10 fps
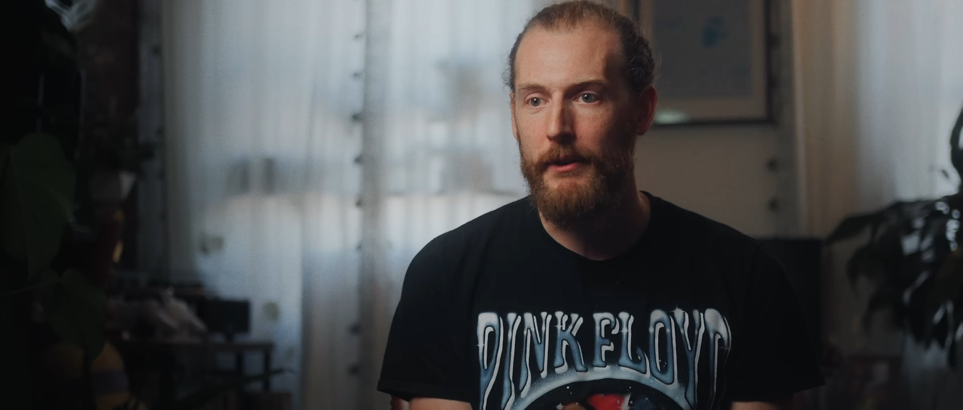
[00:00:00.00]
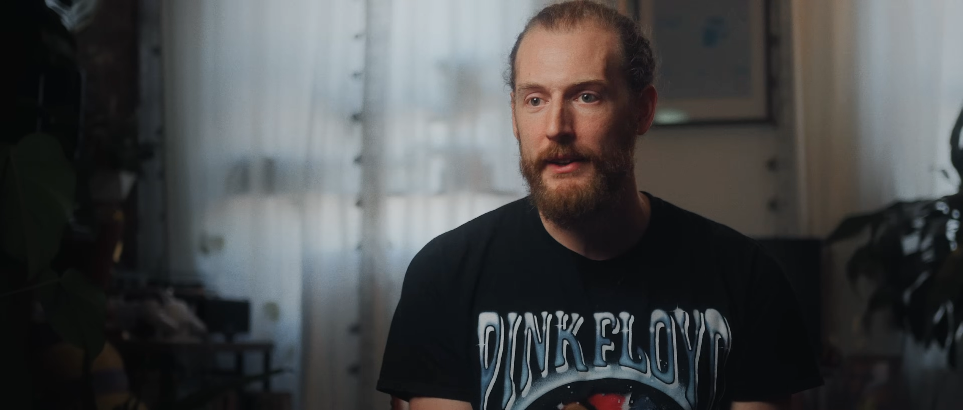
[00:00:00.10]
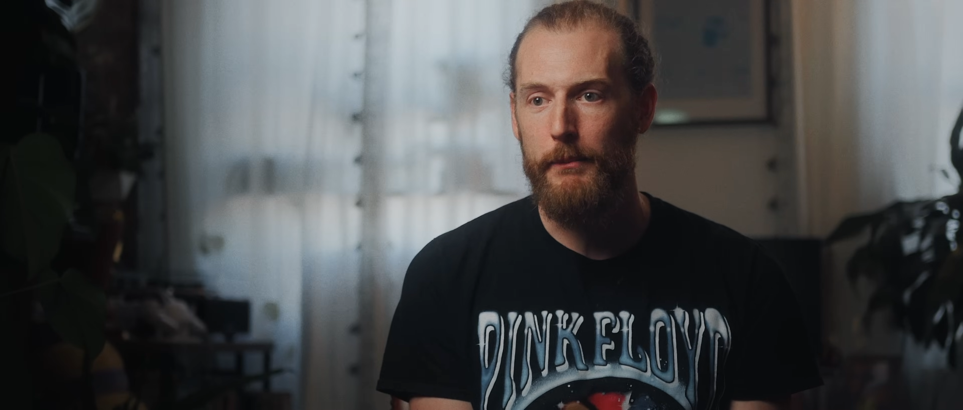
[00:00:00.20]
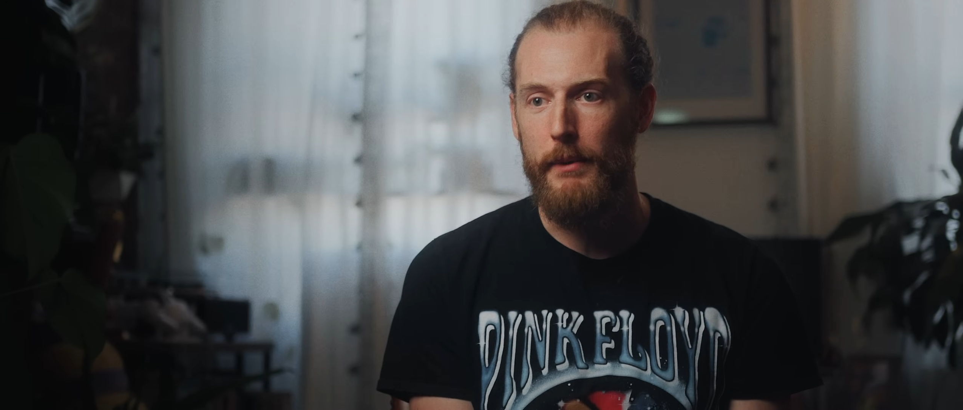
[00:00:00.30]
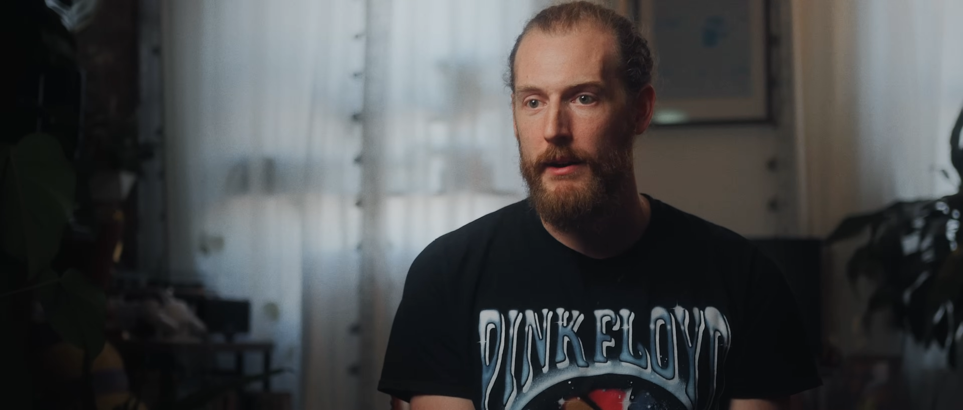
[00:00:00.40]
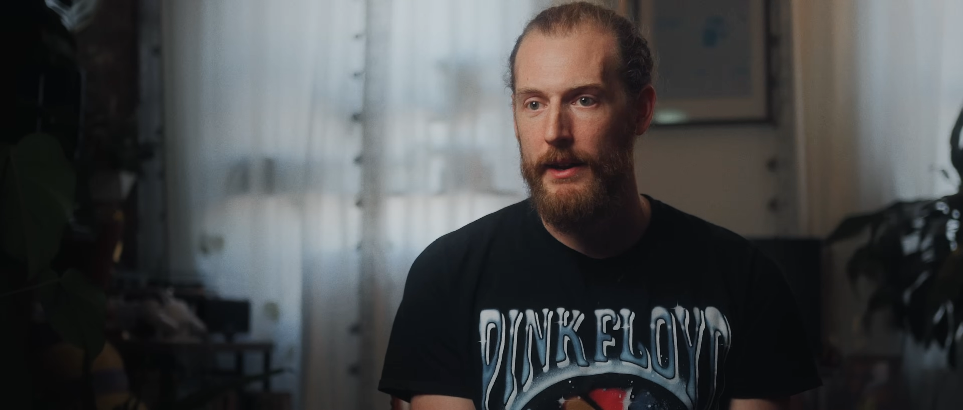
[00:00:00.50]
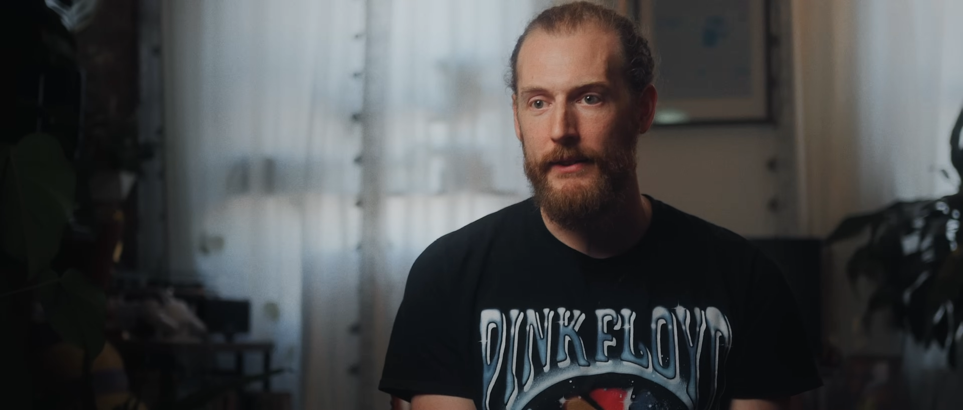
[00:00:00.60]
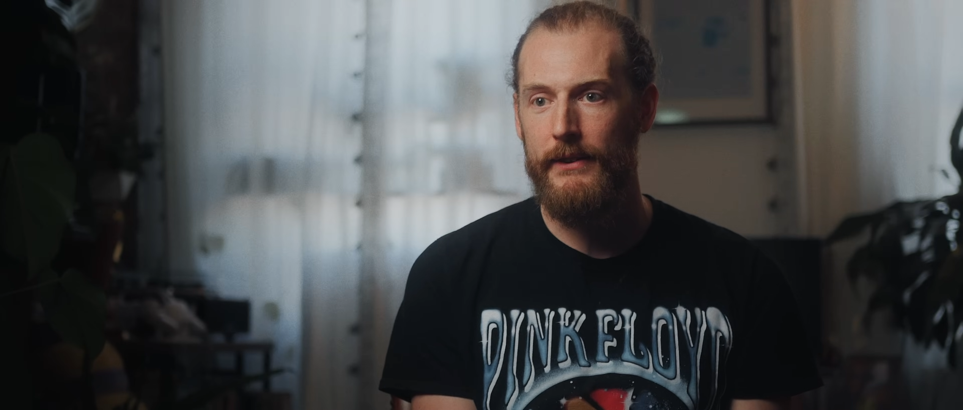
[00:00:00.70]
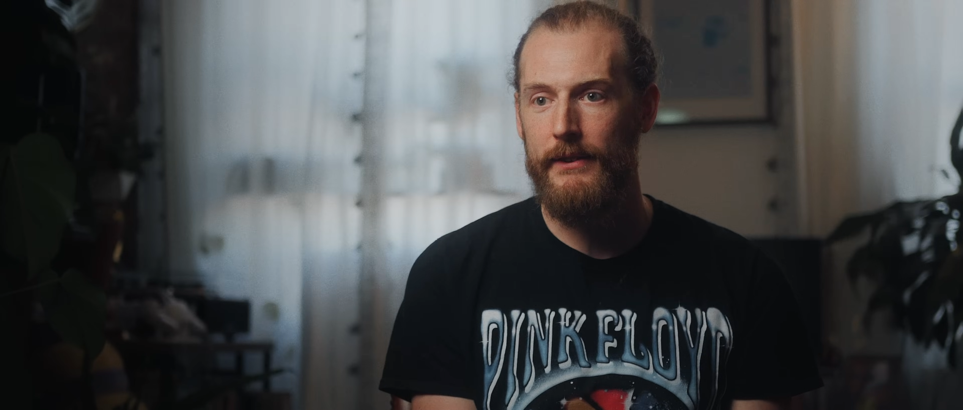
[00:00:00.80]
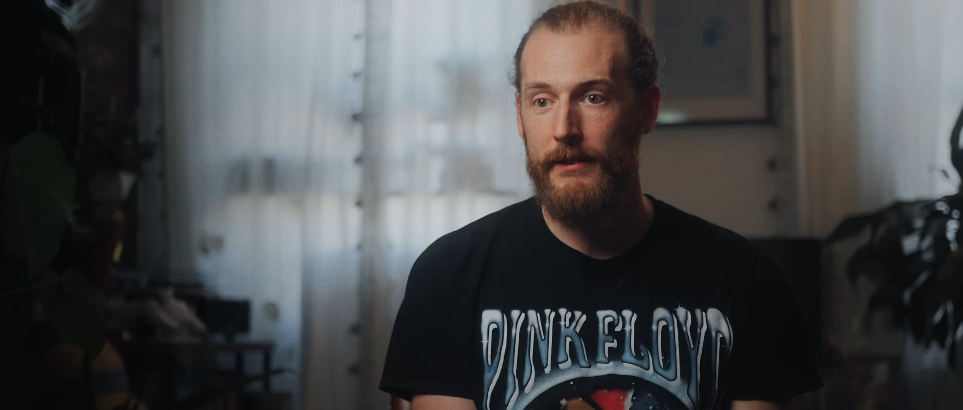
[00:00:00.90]

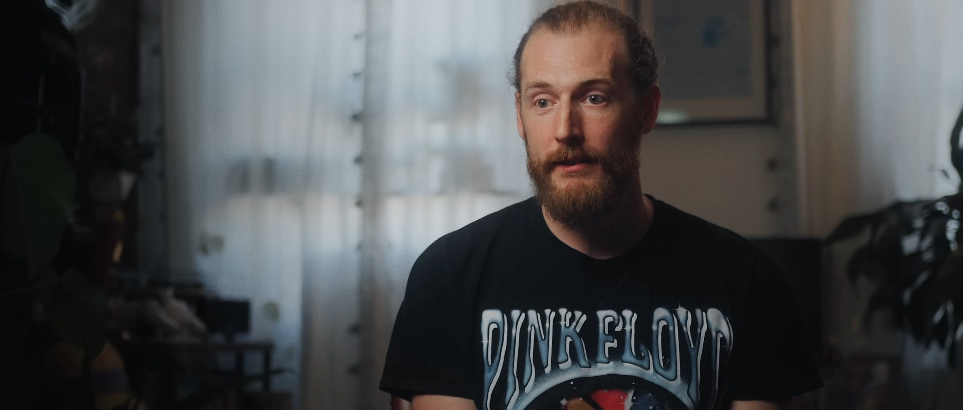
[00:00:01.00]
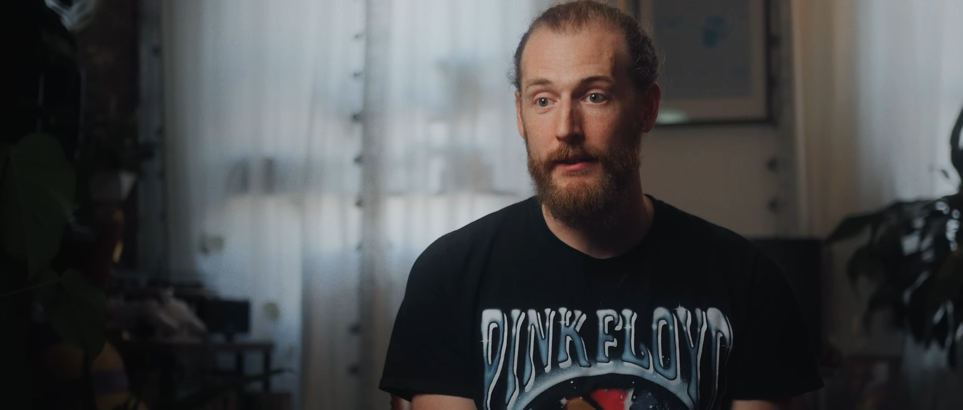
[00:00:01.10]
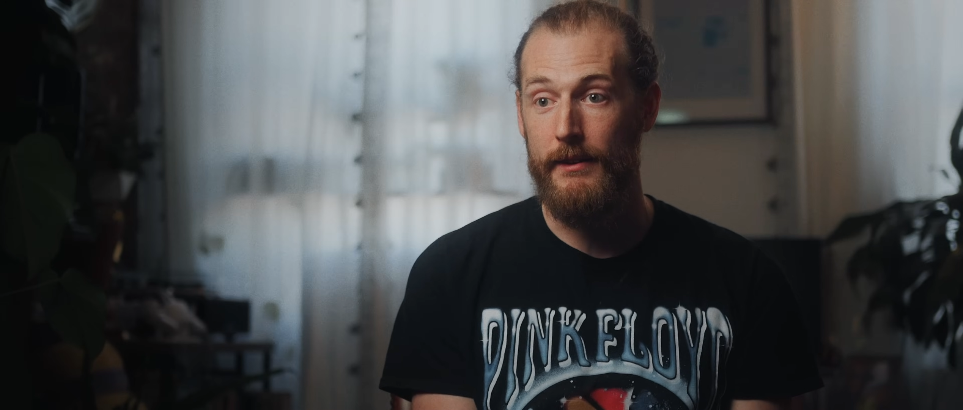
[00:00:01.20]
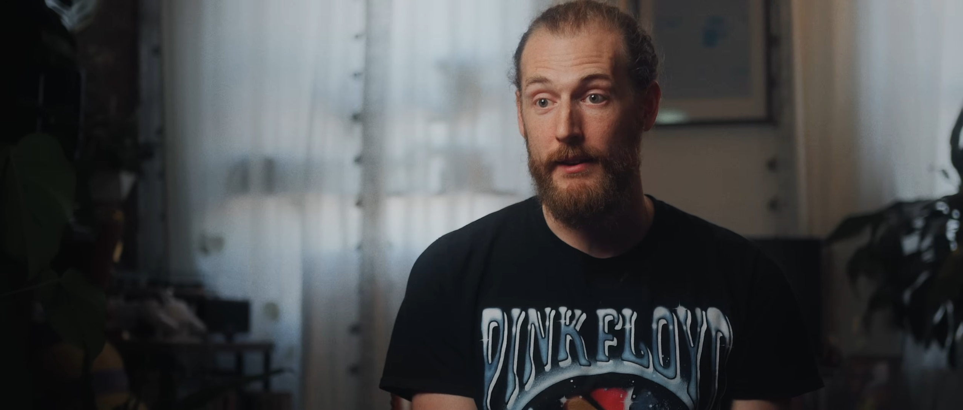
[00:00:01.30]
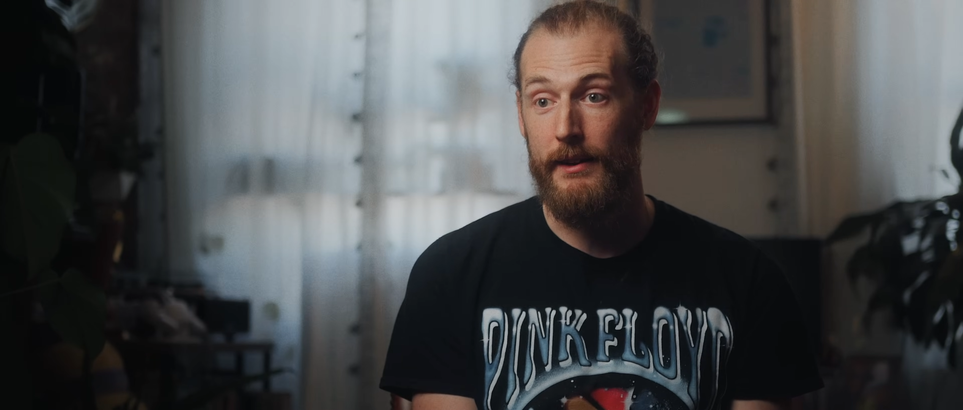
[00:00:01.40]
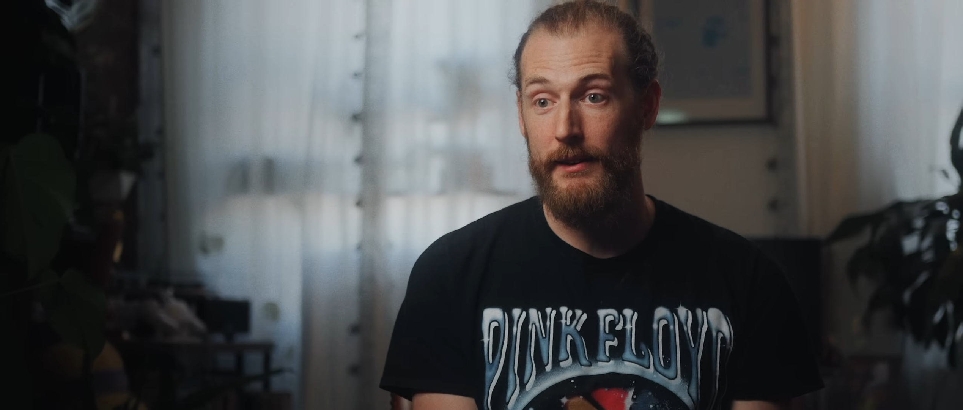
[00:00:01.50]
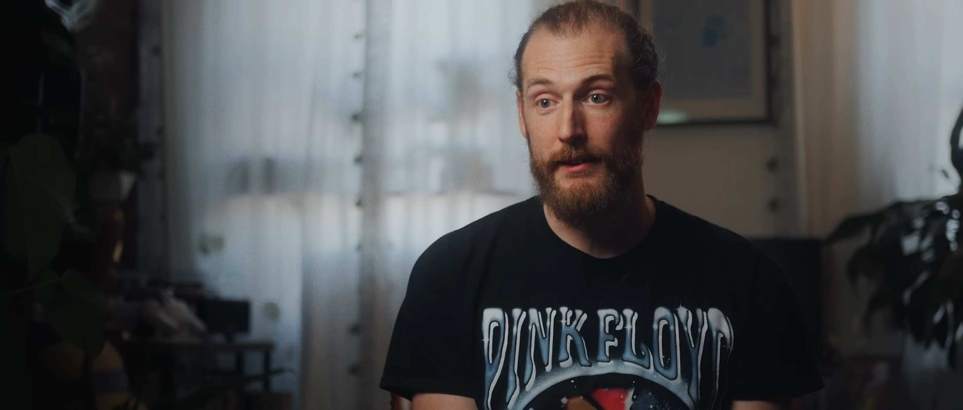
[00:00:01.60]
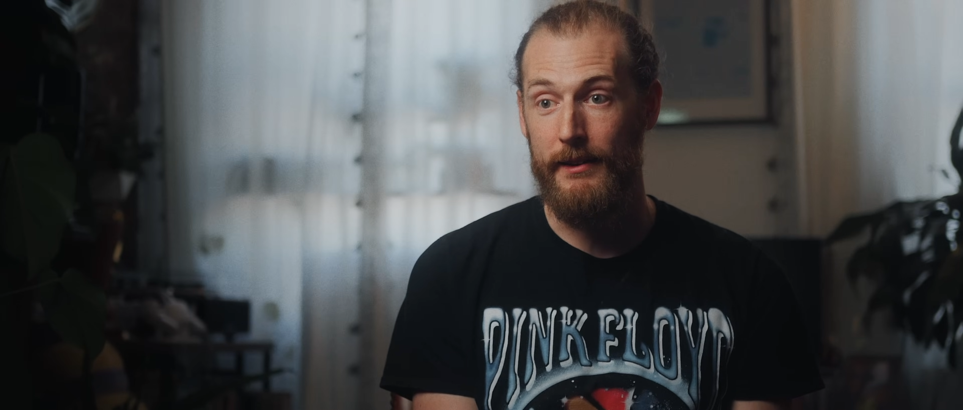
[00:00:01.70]
experience that